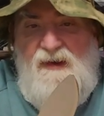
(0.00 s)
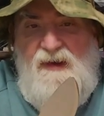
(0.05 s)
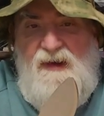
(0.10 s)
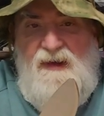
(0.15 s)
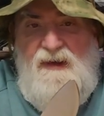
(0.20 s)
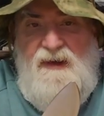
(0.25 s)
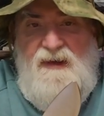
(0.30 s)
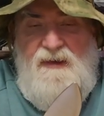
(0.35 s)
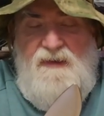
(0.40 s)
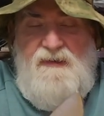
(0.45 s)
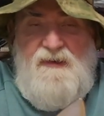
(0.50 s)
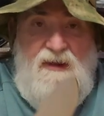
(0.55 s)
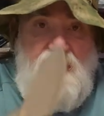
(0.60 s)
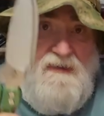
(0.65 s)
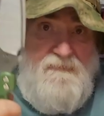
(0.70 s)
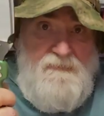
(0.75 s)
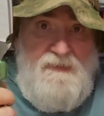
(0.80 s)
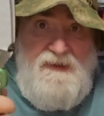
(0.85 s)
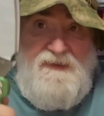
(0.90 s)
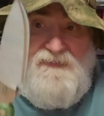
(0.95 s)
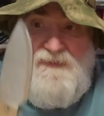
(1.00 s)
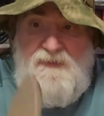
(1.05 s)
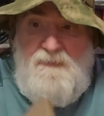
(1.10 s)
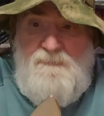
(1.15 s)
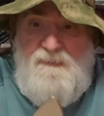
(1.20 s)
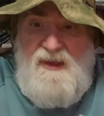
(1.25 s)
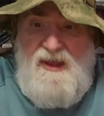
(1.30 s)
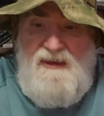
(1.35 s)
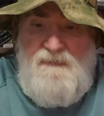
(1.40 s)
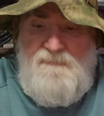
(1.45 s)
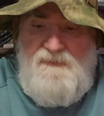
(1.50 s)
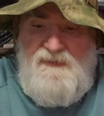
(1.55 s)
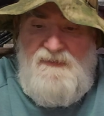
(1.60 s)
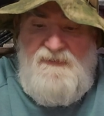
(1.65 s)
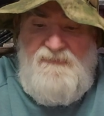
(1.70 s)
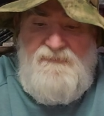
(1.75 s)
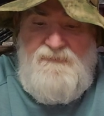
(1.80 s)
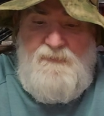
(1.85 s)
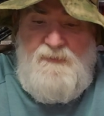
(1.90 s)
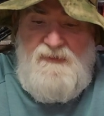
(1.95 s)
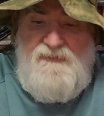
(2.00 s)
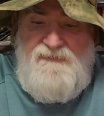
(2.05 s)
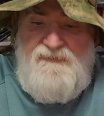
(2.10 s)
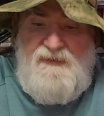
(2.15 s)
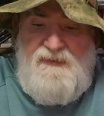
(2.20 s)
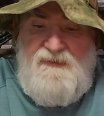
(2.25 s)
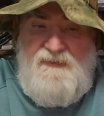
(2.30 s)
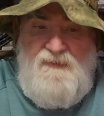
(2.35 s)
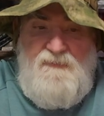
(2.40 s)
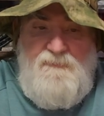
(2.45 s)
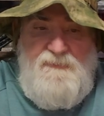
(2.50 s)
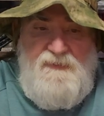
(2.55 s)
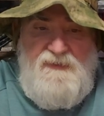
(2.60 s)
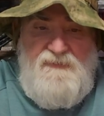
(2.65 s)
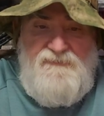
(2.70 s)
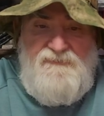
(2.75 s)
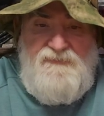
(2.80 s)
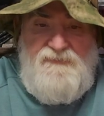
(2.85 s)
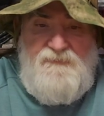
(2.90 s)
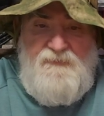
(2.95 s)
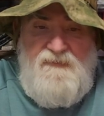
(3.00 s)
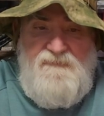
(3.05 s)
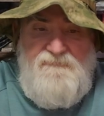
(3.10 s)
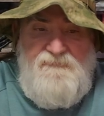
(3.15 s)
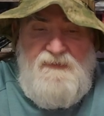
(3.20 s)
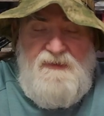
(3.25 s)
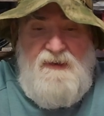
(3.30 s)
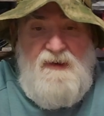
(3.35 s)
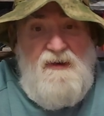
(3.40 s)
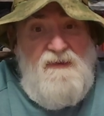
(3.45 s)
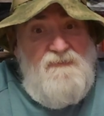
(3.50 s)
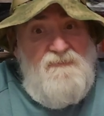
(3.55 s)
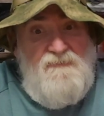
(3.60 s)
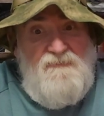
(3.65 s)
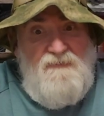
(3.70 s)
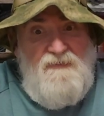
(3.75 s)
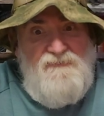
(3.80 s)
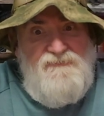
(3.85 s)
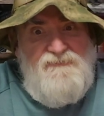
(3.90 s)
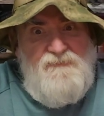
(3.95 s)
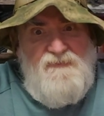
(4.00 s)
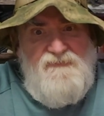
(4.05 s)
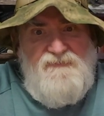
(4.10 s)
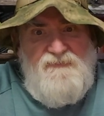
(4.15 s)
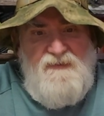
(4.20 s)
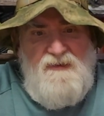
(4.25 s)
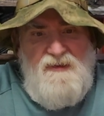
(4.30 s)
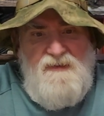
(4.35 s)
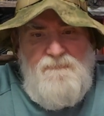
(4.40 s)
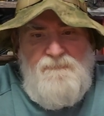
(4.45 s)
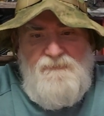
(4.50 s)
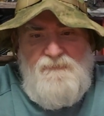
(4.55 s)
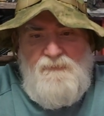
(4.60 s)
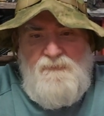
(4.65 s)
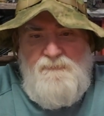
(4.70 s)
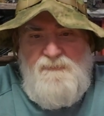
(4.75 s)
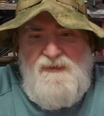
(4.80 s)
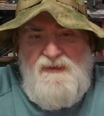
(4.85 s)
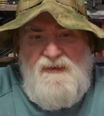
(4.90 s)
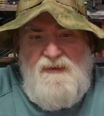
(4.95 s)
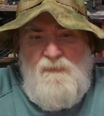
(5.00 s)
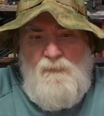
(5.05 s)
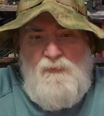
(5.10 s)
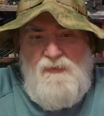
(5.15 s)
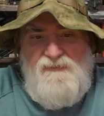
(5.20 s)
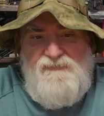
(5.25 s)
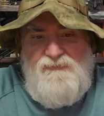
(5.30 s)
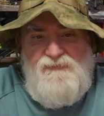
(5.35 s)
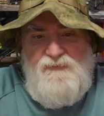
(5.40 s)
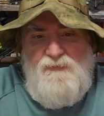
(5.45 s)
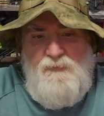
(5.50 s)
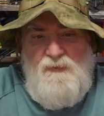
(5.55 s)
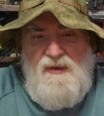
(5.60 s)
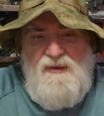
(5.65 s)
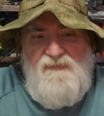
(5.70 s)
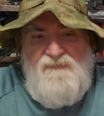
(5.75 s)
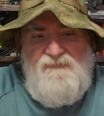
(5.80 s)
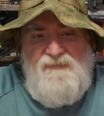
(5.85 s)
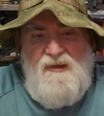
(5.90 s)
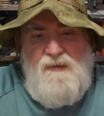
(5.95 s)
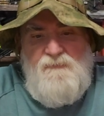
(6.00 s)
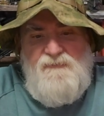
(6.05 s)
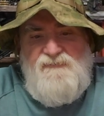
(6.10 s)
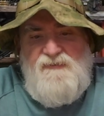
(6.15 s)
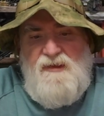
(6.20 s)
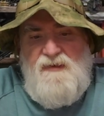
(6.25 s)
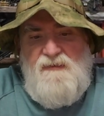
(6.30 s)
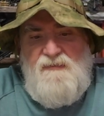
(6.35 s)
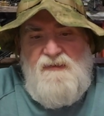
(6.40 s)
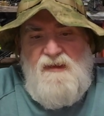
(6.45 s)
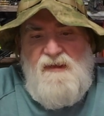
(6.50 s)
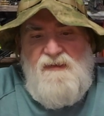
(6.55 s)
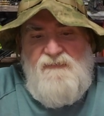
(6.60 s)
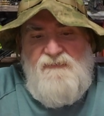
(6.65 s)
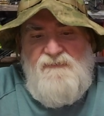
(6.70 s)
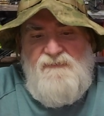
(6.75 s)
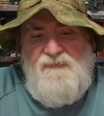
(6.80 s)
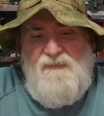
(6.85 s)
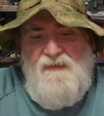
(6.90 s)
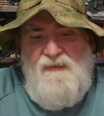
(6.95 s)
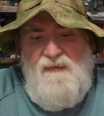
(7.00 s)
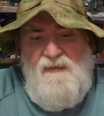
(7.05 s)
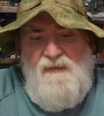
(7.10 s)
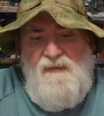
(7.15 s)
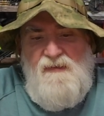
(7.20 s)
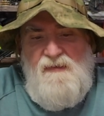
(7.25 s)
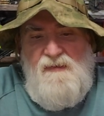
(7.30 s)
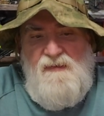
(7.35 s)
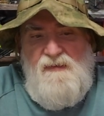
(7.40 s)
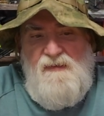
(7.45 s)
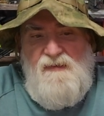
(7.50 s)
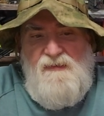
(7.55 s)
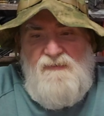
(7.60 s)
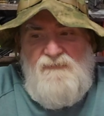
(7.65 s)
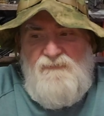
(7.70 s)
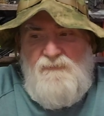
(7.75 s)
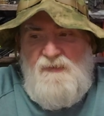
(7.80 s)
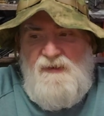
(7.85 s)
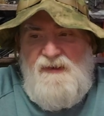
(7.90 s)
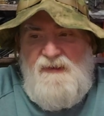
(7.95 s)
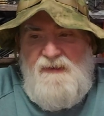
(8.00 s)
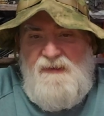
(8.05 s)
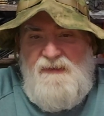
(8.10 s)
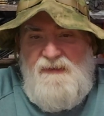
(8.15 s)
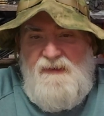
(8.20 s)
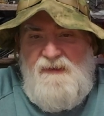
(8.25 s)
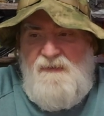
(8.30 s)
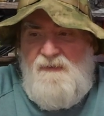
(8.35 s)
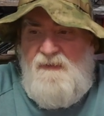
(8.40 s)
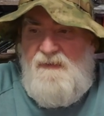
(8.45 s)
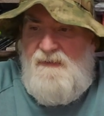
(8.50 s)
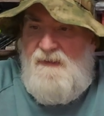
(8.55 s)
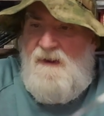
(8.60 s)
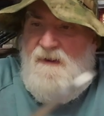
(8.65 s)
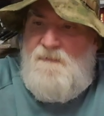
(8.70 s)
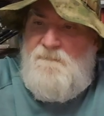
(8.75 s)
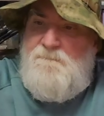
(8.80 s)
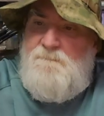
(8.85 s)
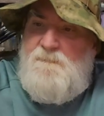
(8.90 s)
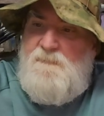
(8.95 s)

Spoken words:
And I'll have a link to the bottom of this. You want to check it out because it's great for the gardener also as a knife. So being it works two ways, that was kind of nice. So I got a kick out of that.